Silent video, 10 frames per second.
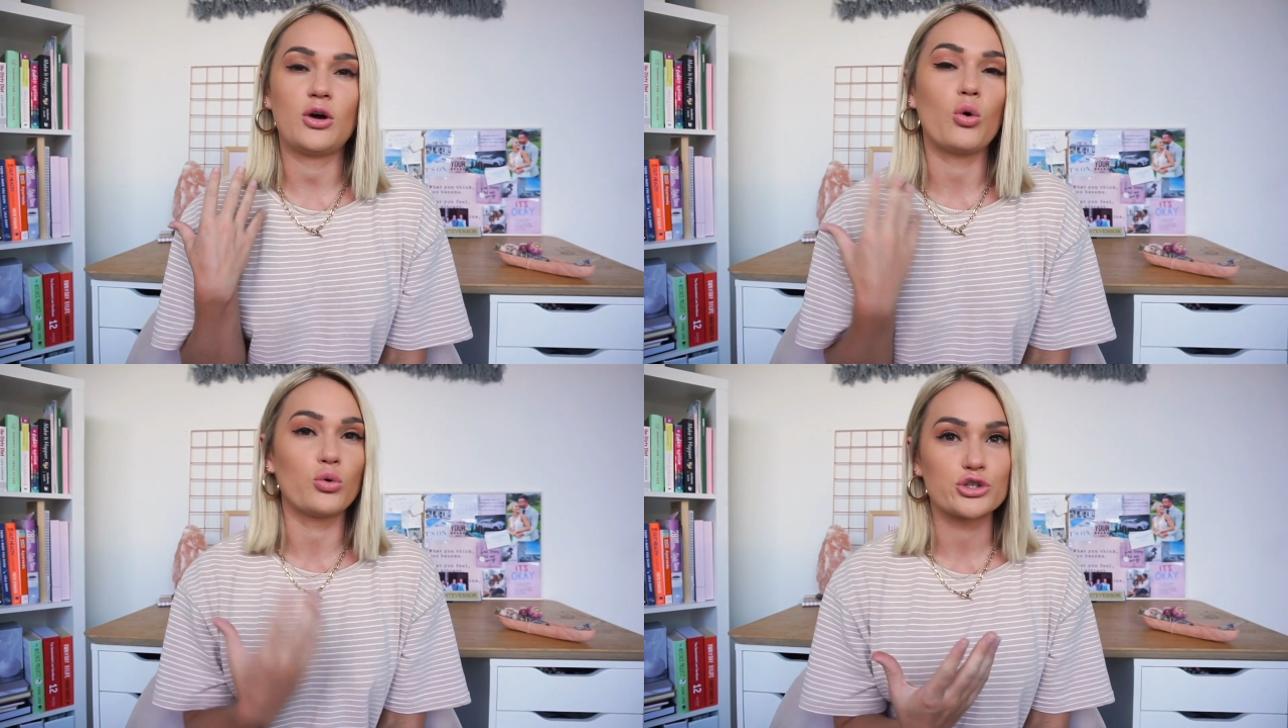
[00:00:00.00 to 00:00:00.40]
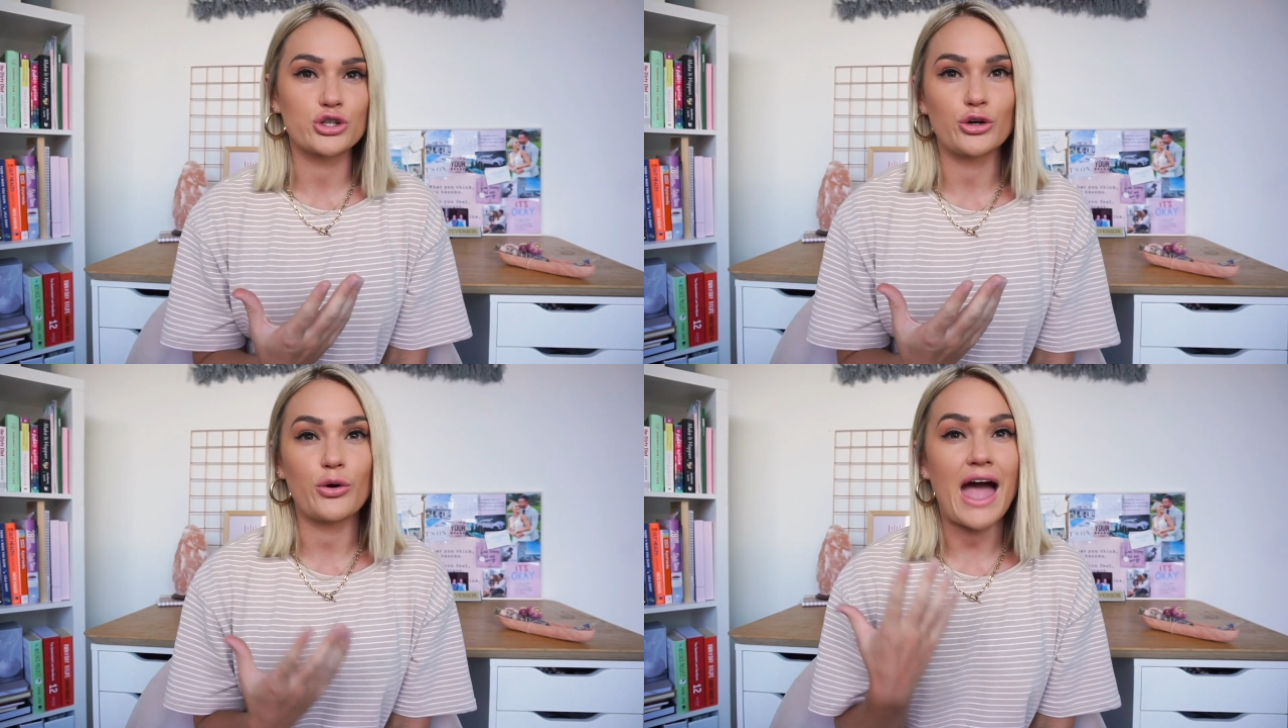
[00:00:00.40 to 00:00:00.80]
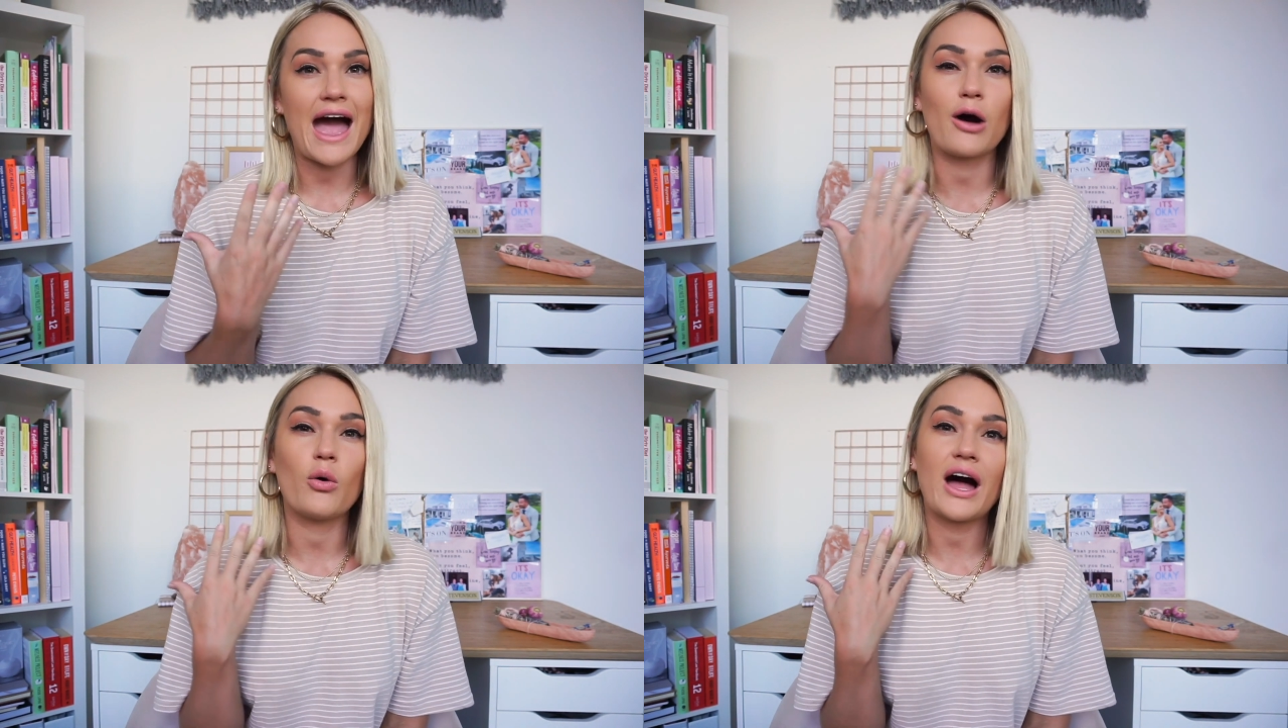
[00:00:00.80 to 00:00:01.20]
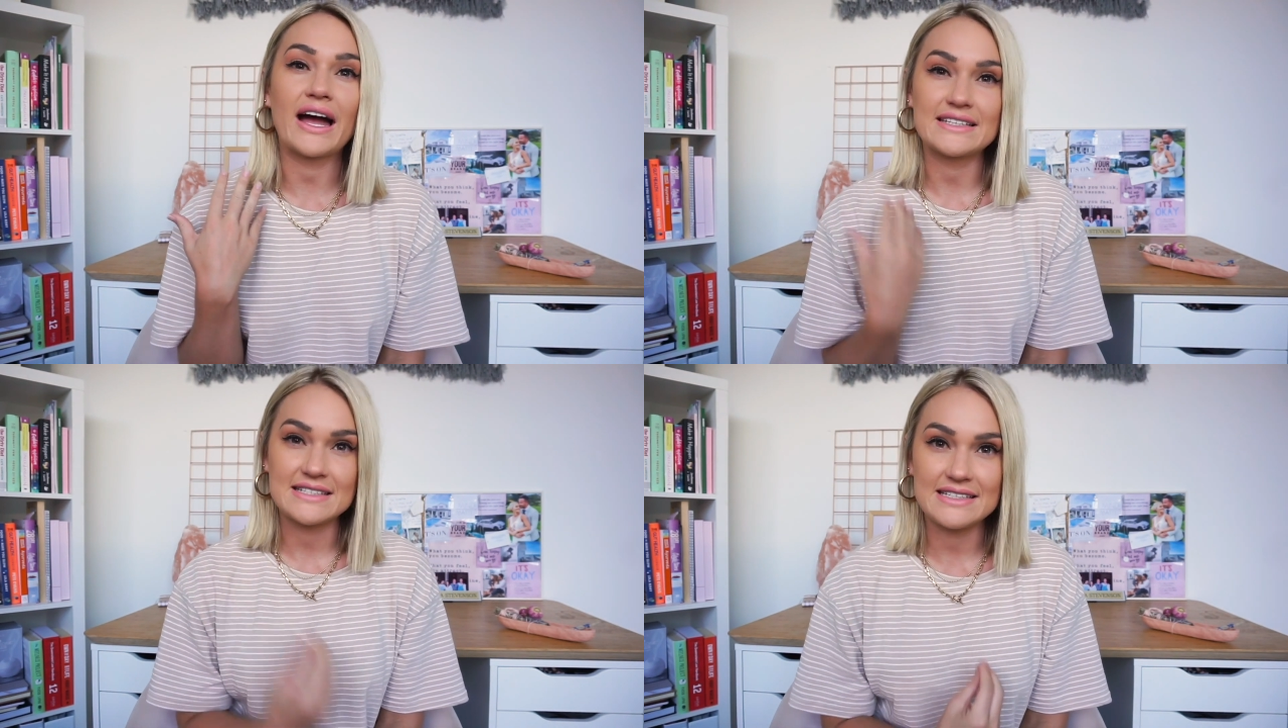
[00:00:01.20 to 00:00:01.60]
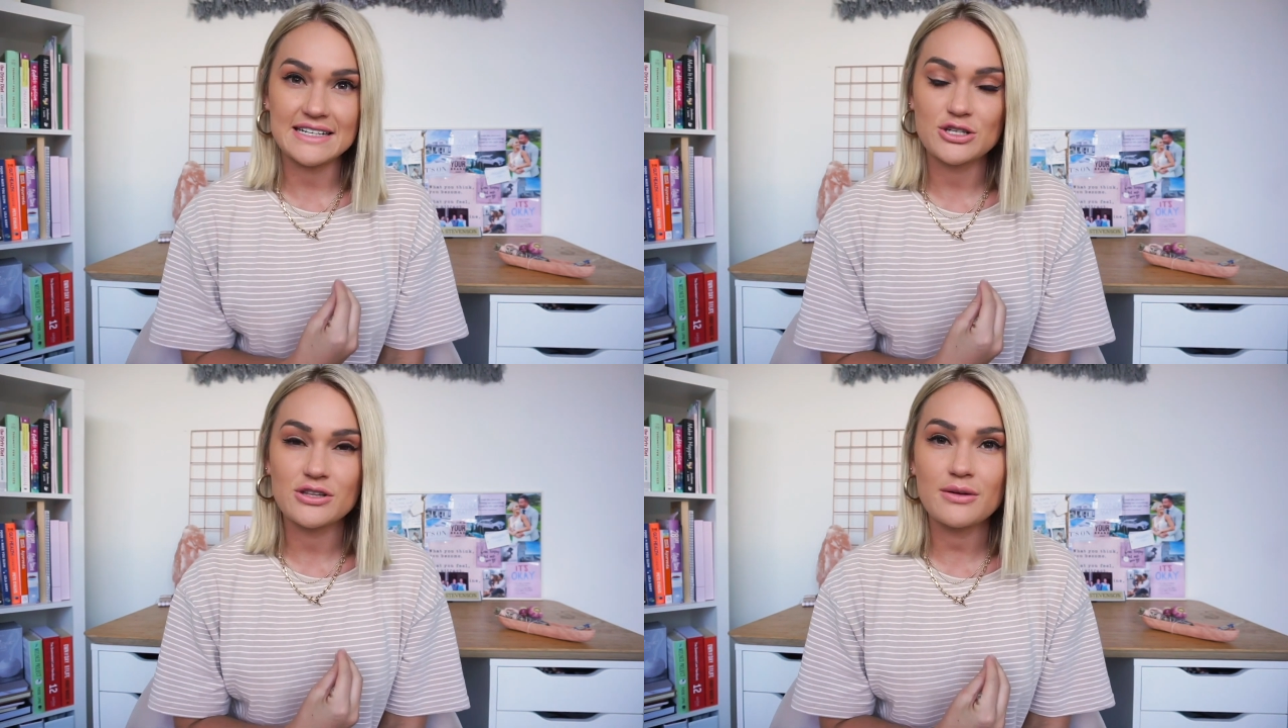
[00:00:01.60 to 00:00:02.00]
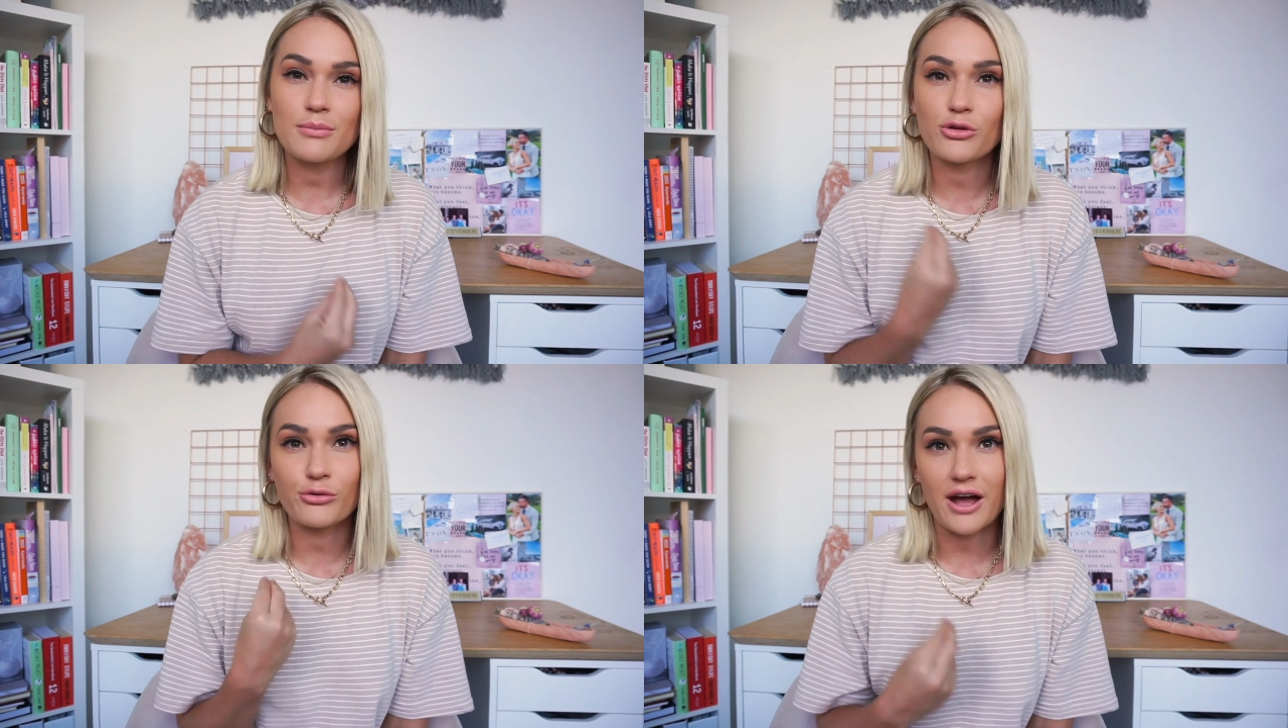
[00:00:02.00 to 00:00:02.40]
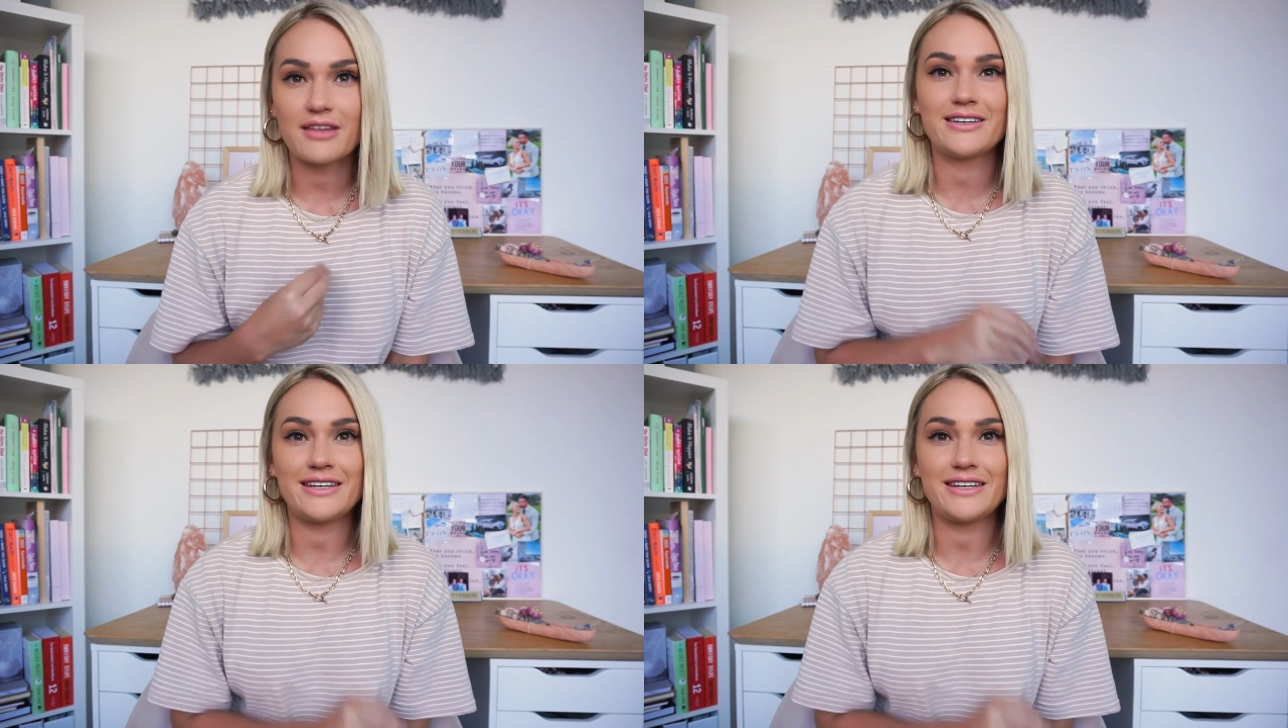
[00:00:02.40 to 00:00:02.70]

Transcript: also how I stick to them throughout